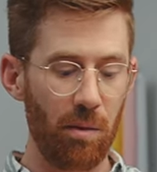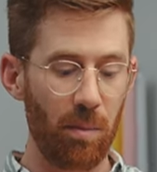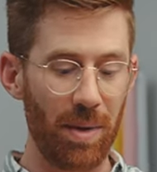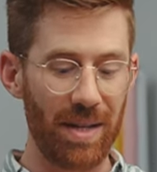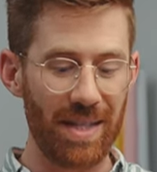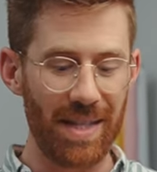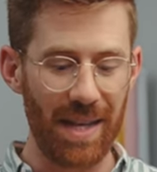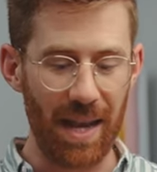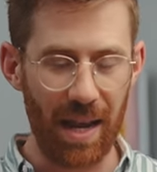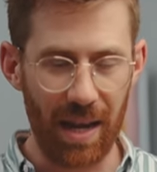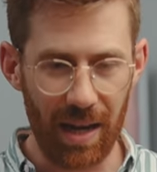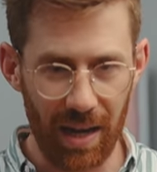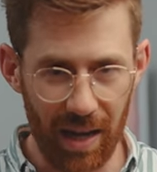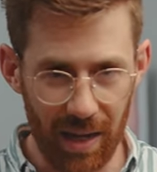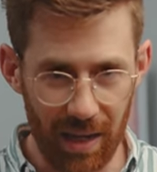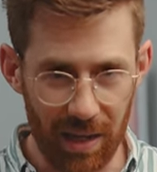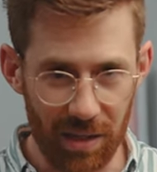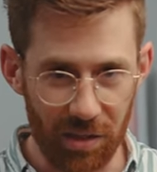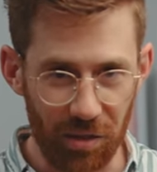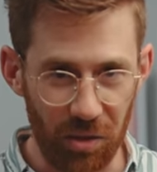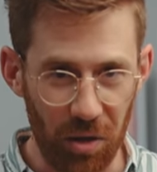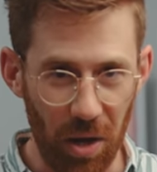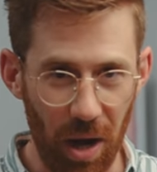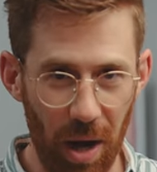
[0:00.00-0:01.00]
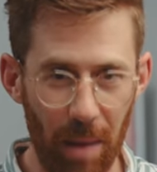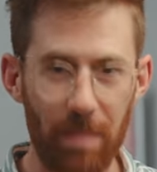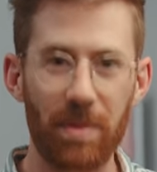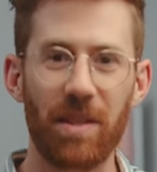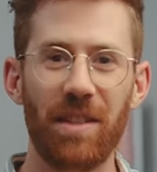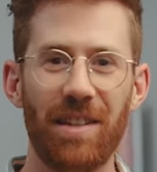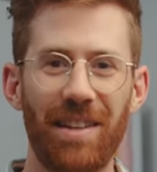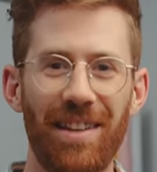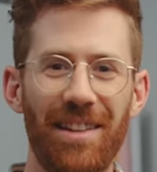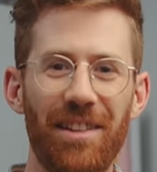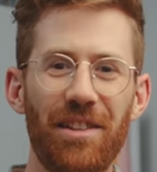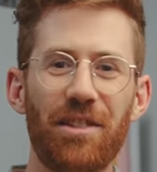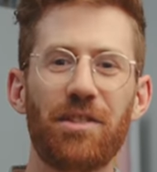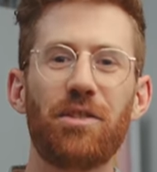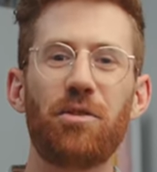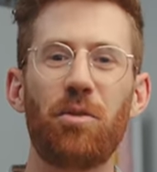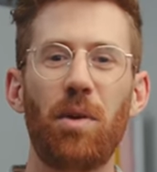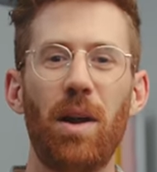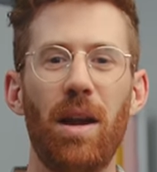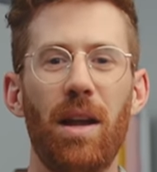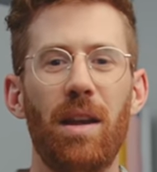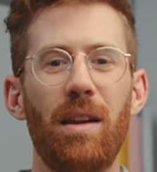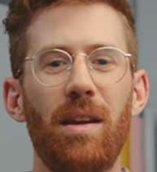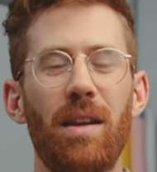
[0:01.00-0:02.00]
When 1080 is cropped, it looks
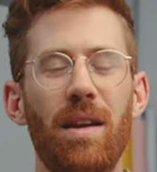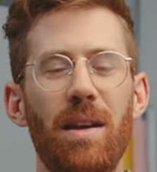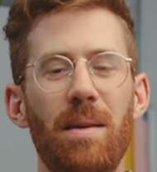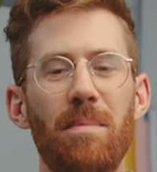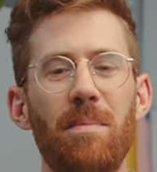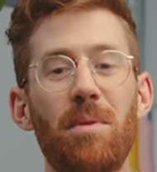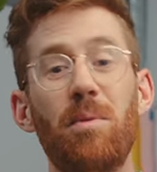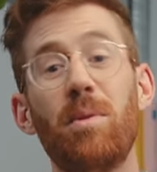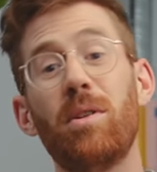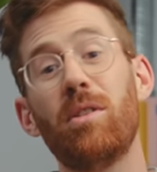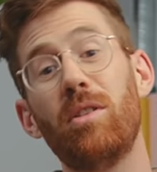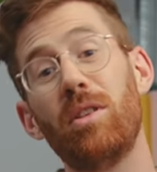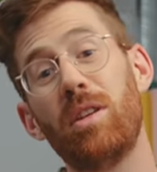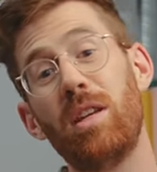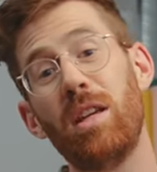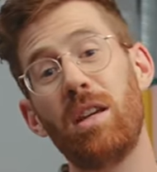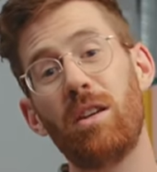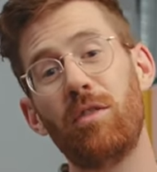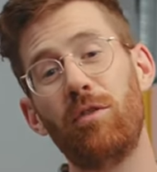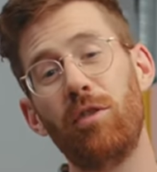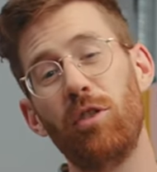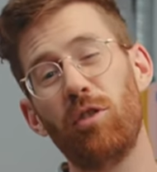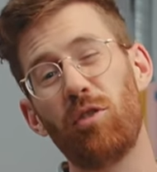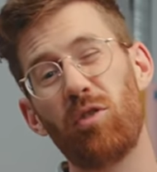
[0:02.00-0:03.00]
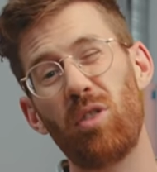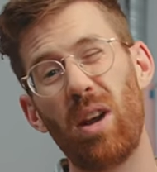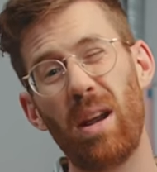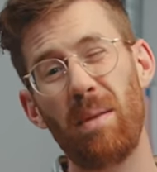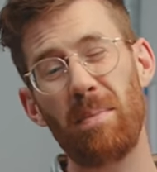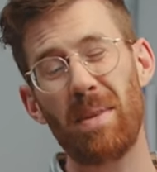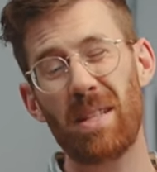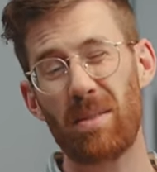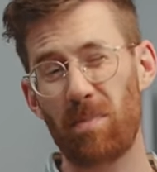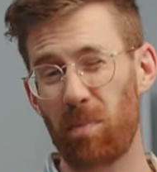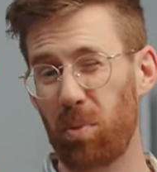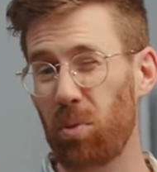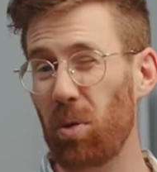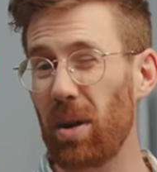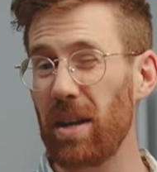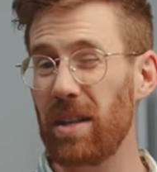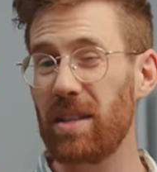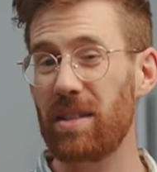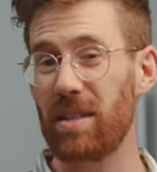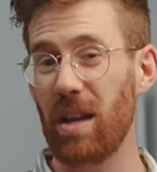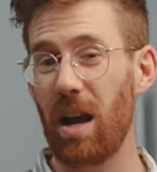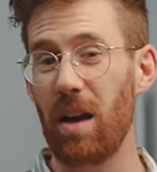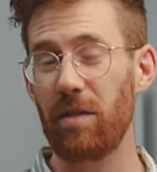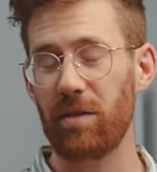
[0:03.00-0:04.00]
great, but when you're looking at it full frame, it's pretty
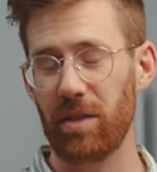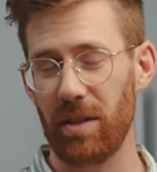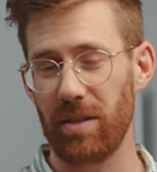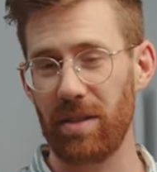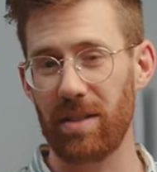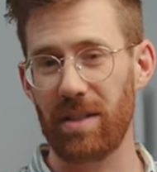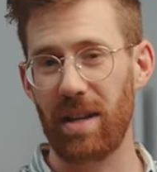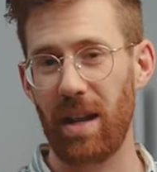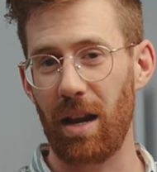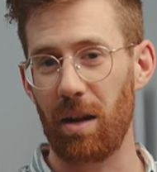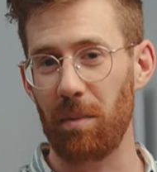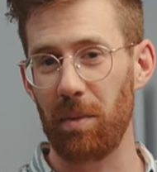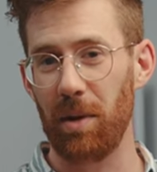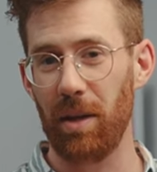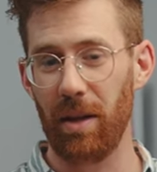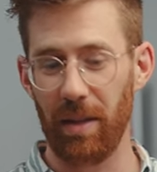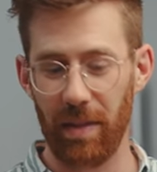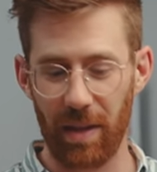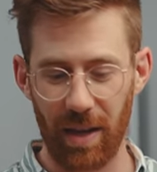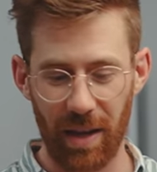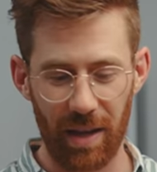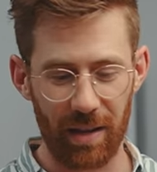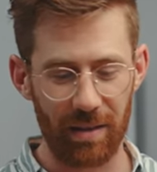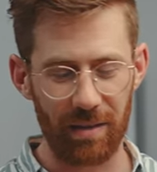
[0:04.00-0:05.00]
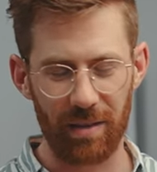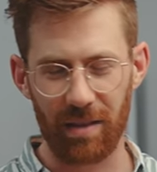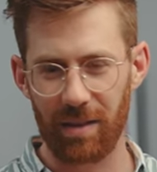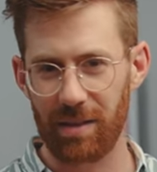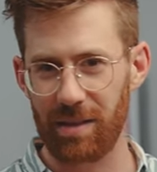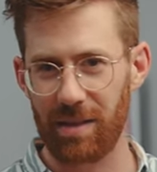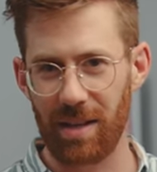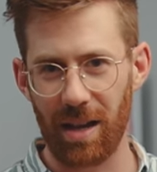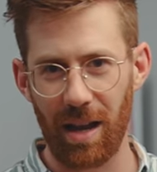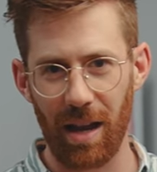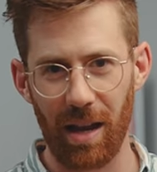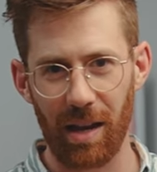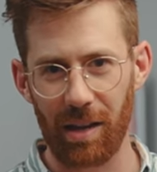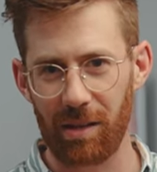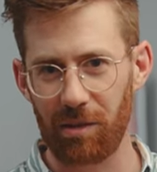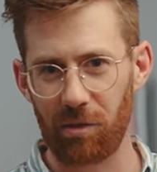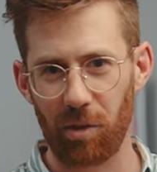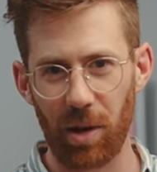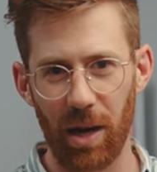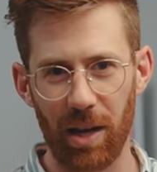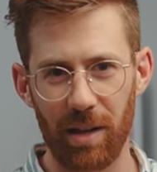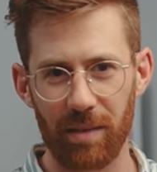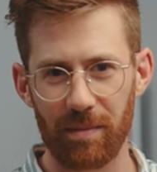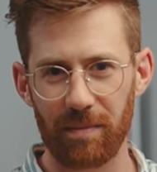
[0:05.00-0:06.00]
soft on this camera, and that is not
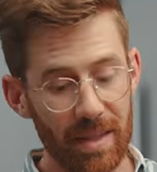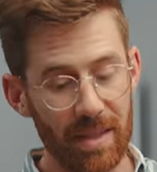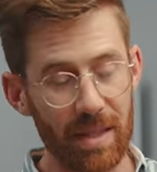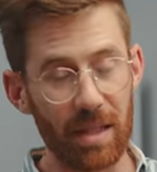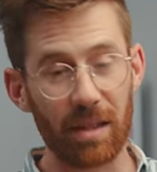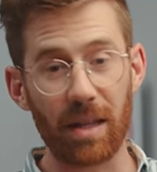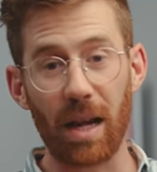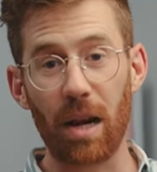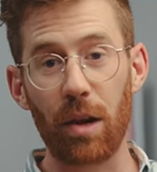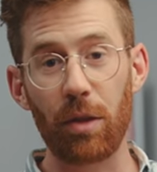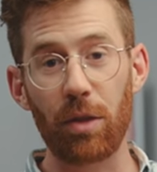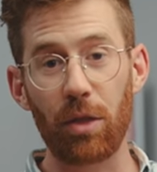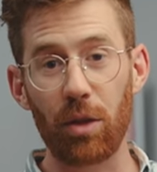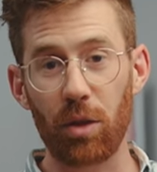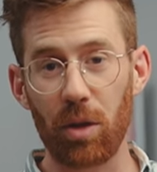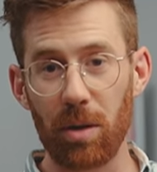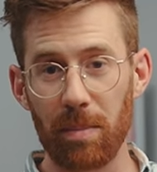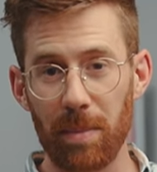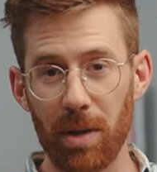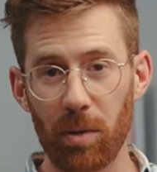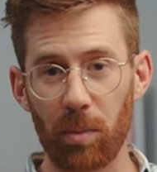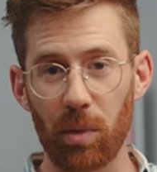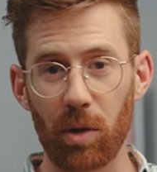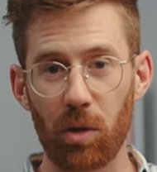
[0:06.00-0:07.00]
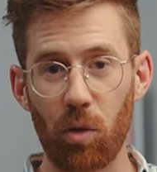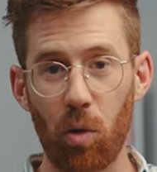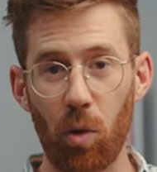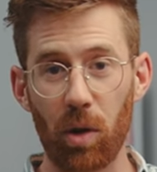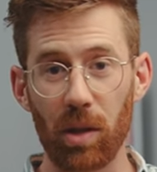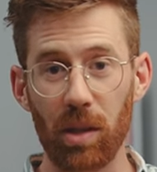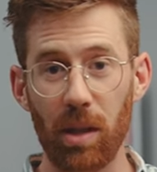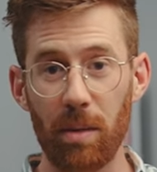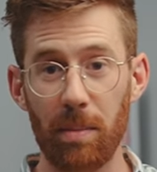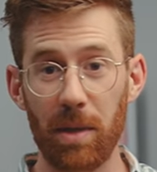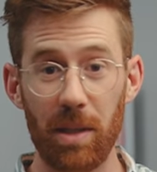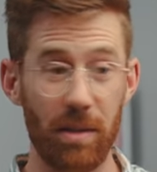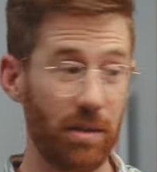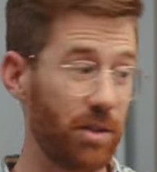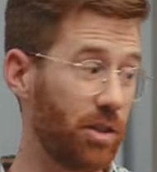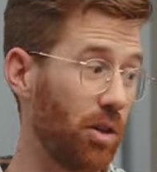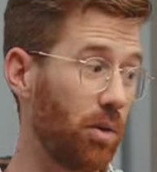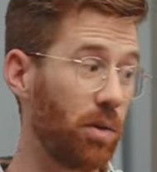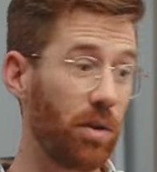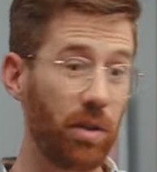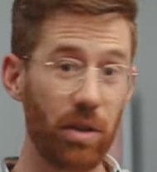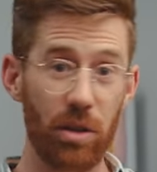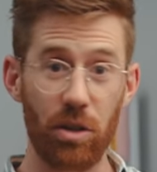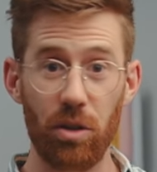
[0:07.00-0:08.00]
great. Still got a 30-minute record limit, and
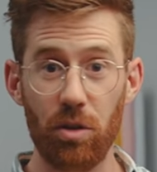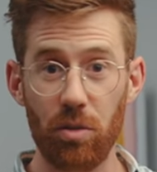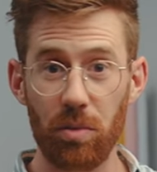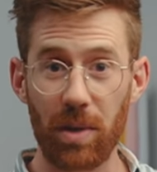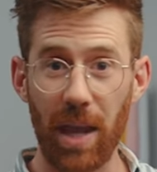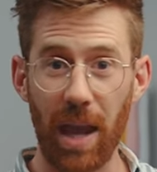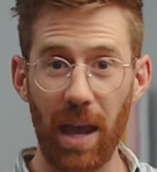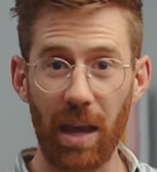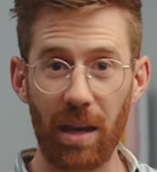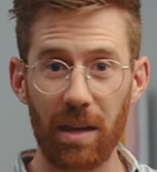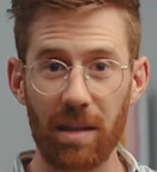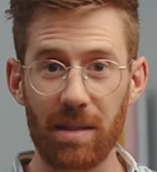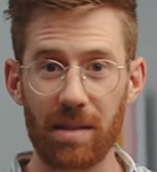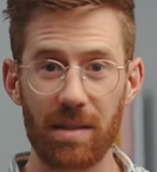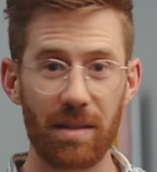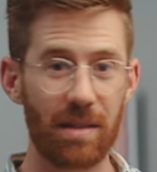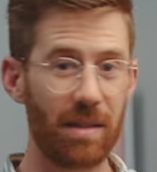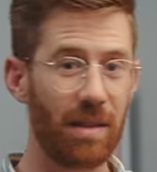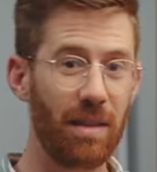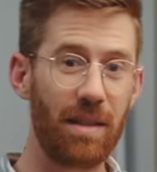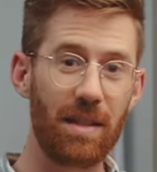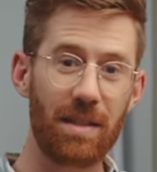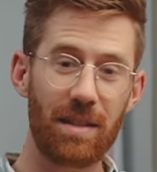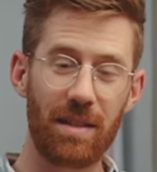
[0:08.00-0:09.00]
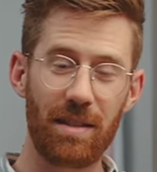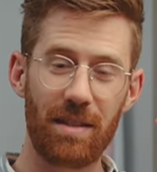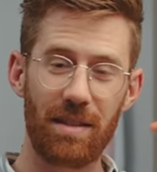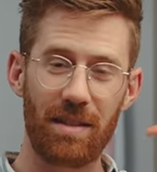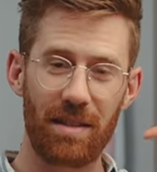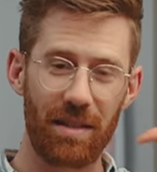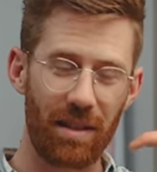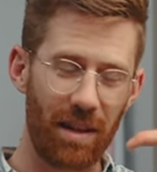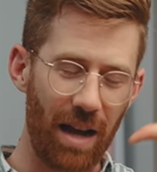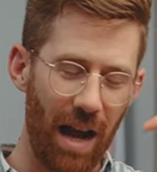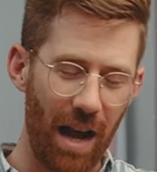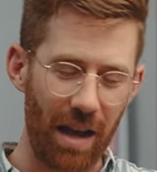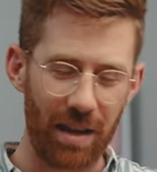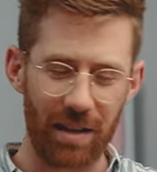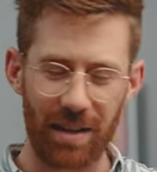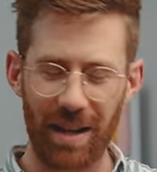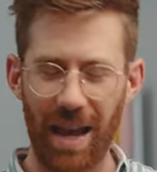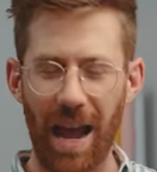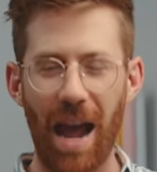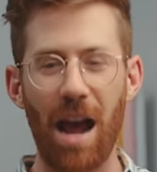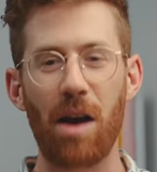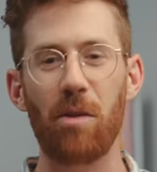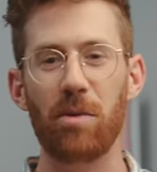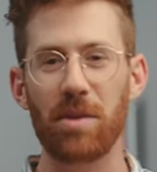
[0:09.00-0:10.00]
so do the new Canons. This is,
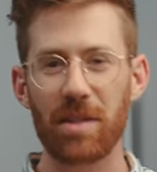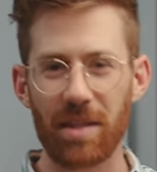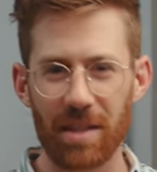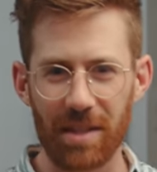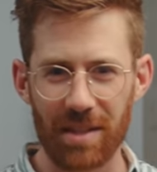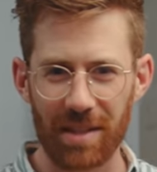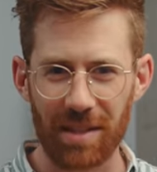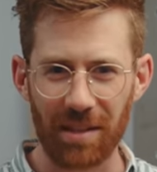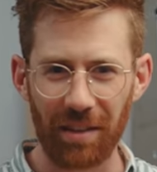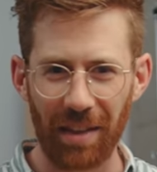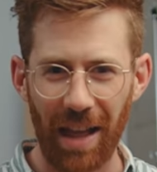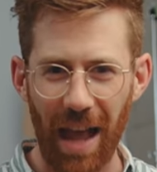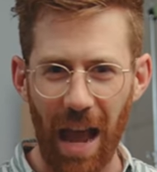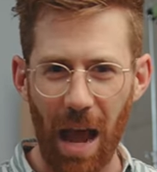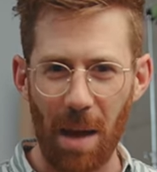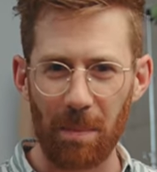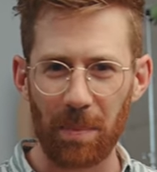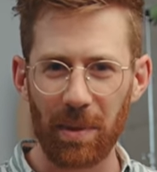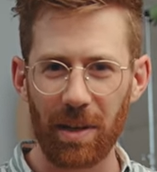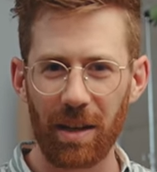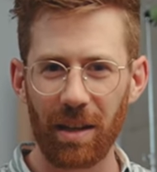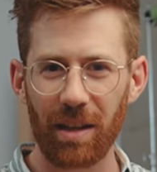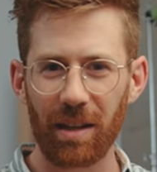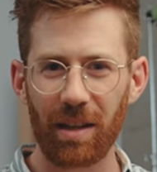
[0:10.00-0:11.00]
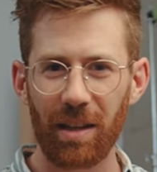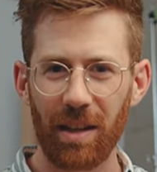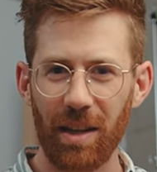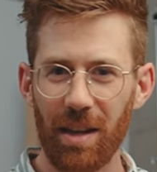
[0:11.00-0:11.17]
how is this still happening?